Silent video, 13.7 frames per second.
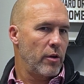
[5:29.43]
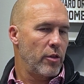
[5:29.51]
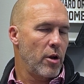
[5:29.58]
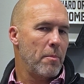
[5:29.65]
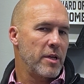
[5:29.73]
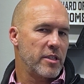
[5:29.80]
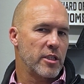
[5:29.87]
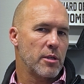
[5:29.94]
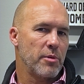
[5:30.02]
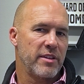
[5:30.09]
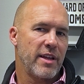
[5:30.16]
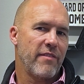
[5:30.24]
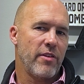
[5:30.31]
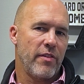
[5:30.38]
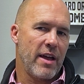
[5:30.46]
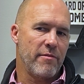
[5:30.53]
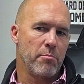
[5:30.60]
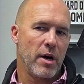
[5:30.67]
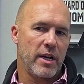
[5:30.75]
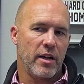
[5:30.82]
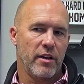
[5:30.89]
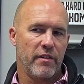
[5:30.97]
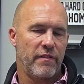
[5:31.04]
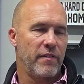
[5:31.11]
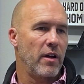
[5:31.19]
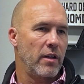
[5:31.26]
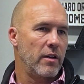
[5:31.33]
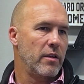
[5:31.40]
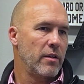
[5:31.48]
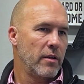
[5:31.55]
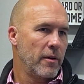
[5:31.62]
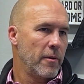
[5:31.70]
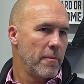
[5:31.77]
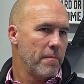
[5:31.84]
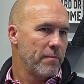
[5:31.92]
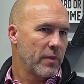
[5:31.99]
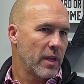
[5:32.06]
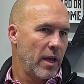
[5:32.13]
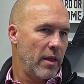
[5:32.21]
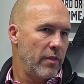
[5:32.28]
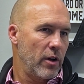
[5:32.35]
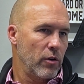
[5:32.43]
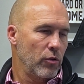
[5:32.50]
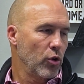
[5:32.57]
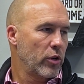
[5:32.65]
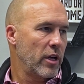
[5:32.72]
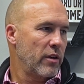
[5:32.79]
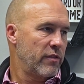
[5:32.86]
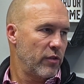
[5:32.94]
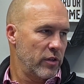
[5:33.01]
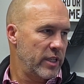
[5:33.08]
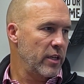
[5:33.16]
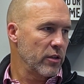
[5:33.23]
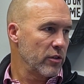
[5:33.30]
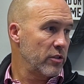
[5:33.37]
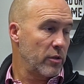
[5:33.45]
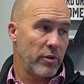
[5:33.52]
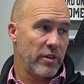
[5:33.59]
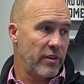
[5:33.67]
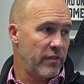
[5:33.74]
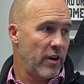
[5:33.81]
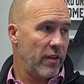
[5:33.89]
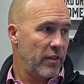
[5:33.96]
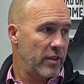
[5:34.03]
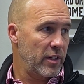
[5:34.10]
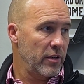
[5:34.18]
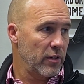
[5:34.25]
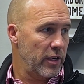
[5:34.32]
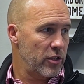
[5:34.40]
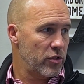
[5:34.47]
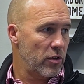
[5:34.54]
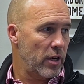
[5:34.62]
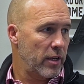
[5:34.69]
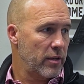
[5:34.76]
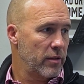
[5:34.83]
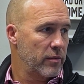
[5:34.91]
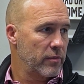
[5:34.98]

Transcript: they're businessmen. They have money in the fund, and they're looking for deals. And when they find the deal, they strike.